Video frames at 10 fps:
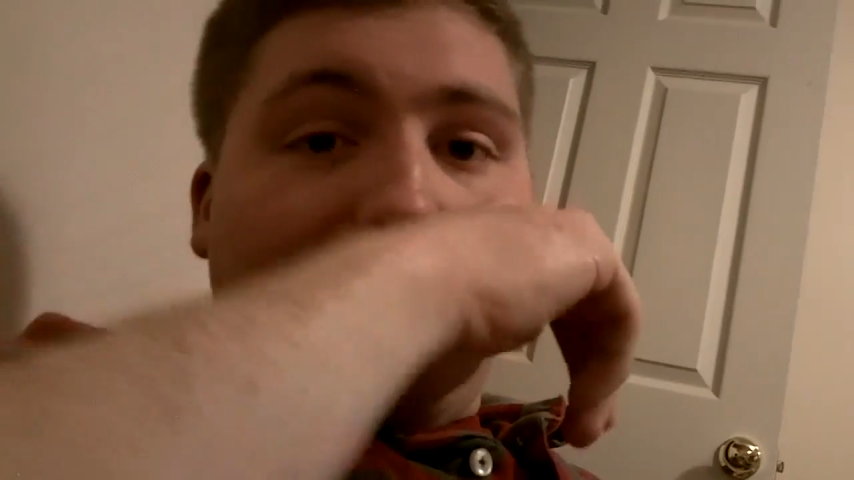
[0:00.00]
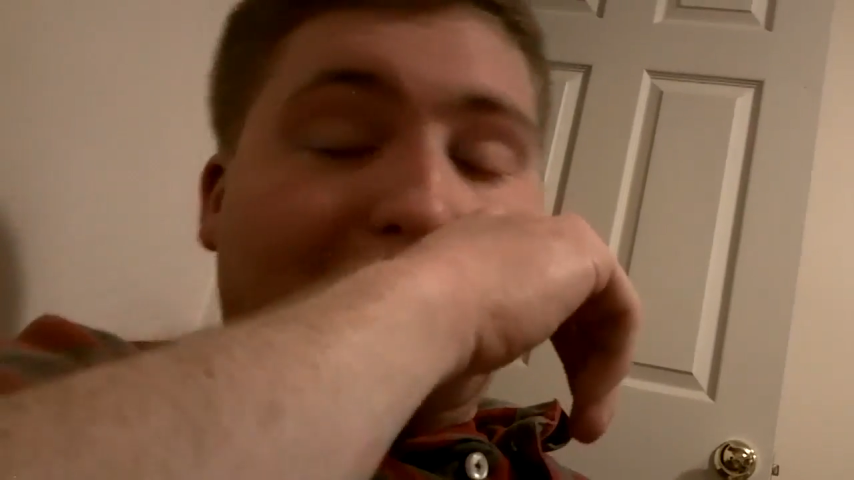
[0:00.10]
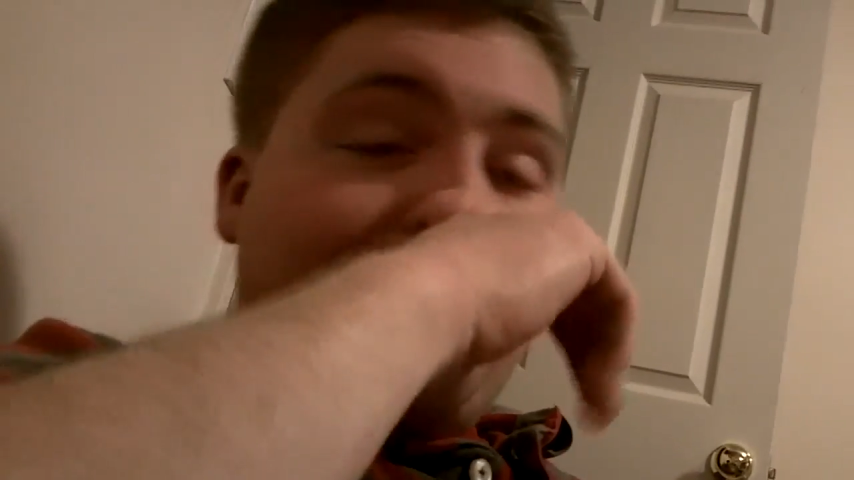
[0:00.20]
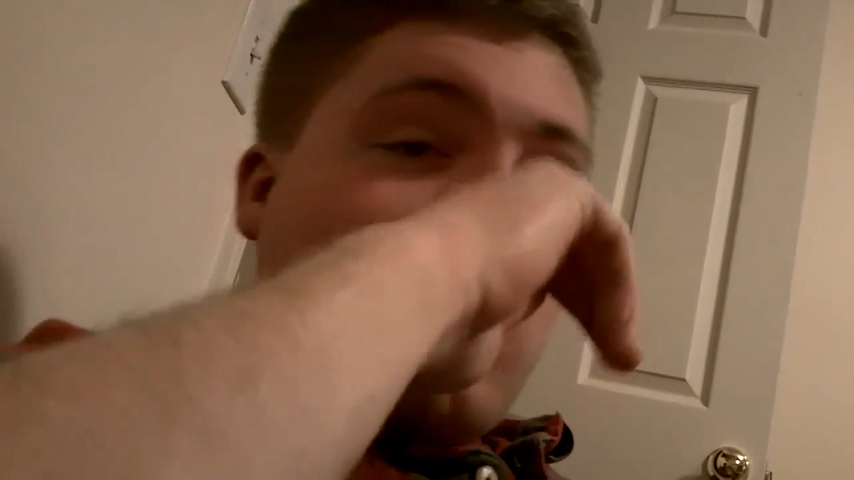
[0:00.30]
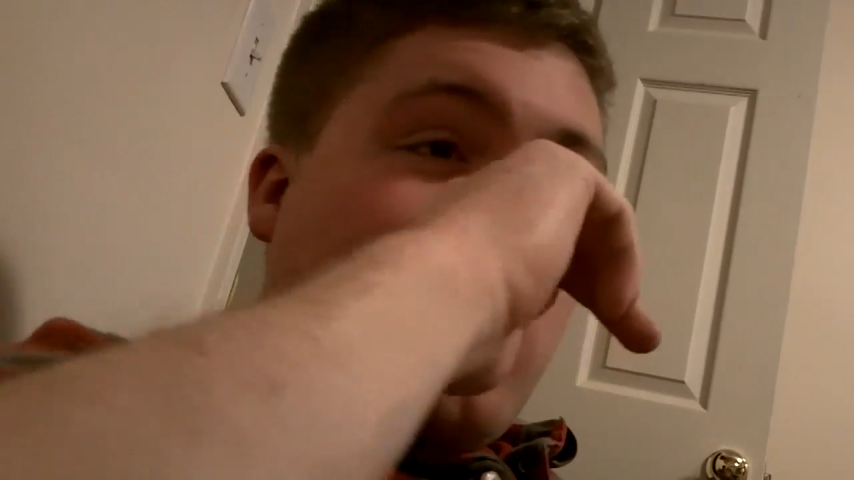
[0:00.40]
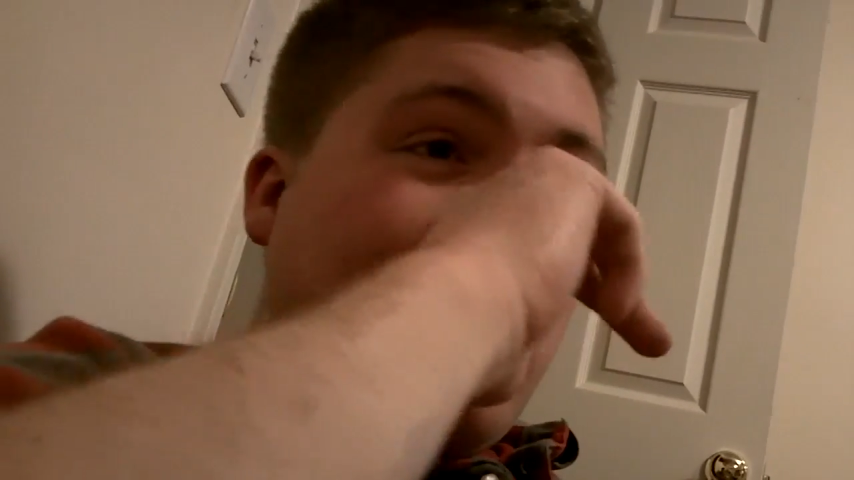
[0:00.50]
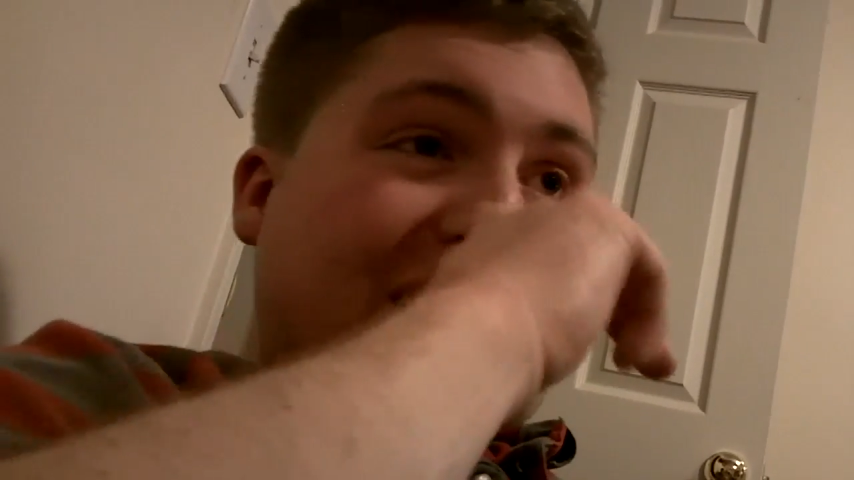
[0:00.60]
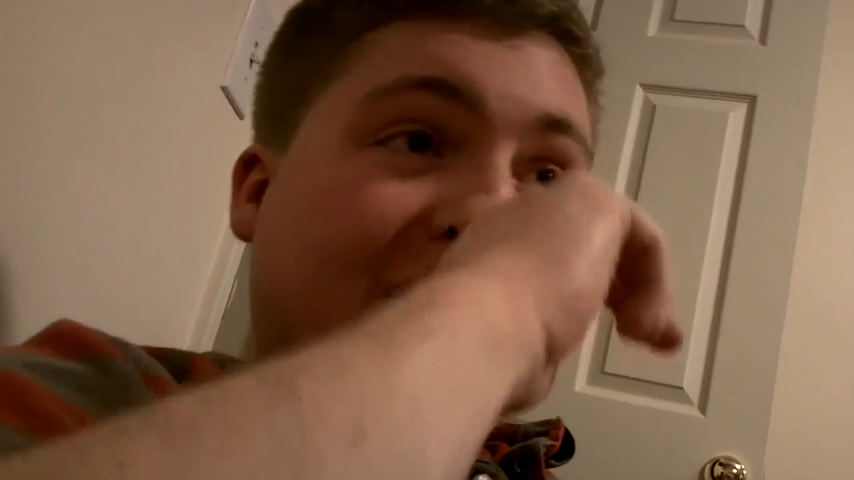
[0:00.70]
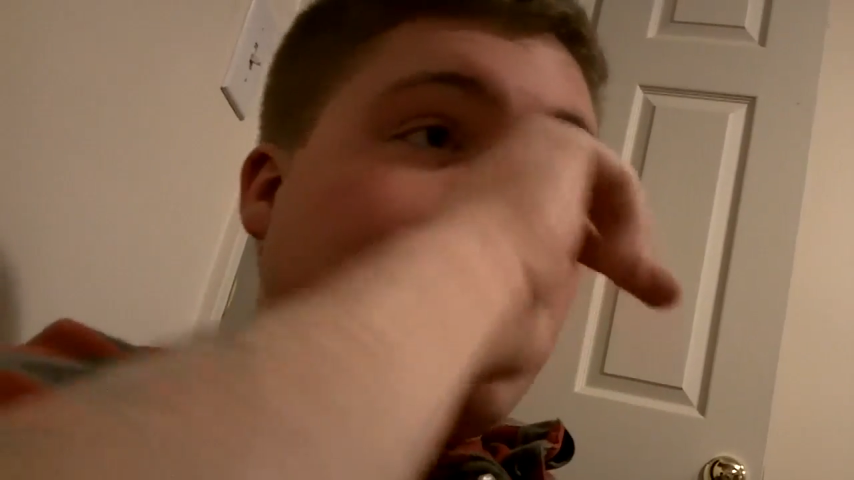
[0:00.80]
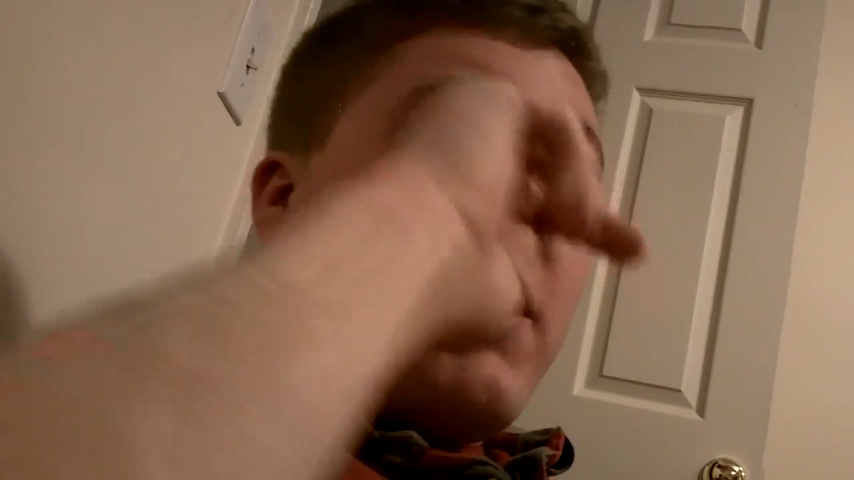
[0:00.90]
Maybe I could totally
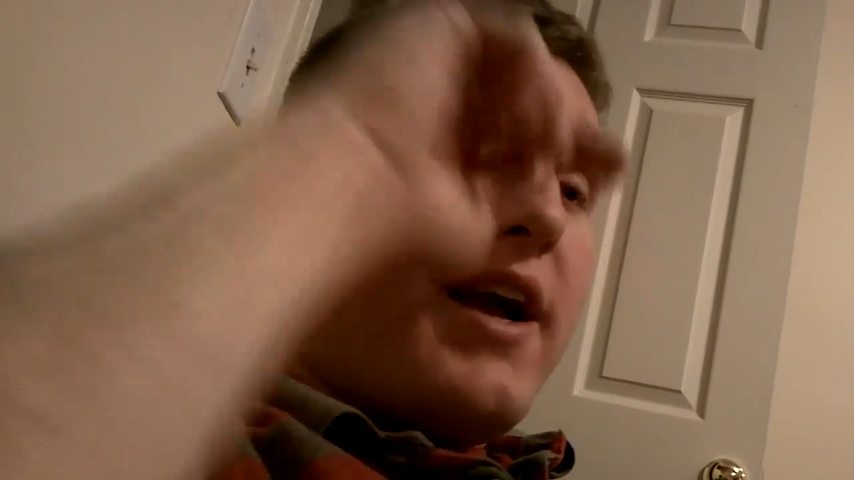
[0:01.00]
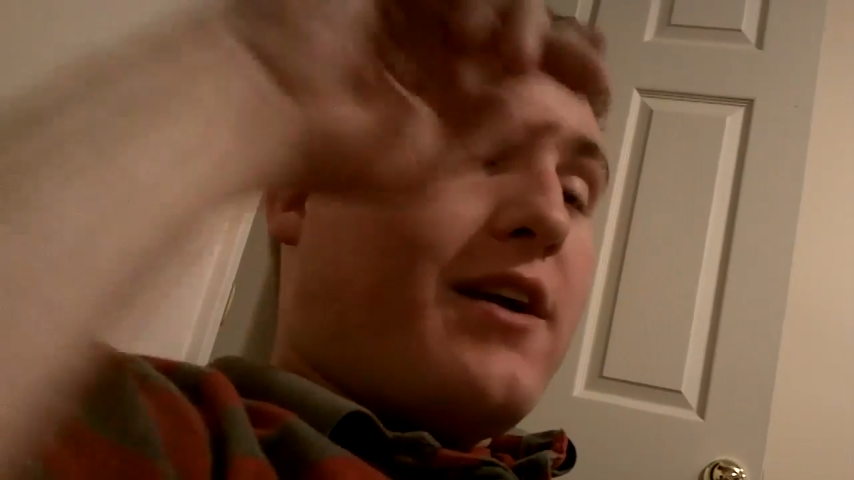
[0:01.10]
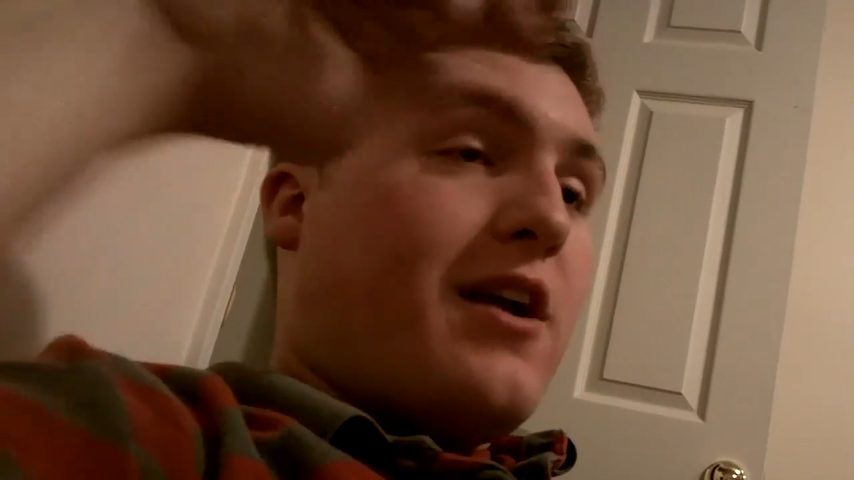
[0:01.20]
like buy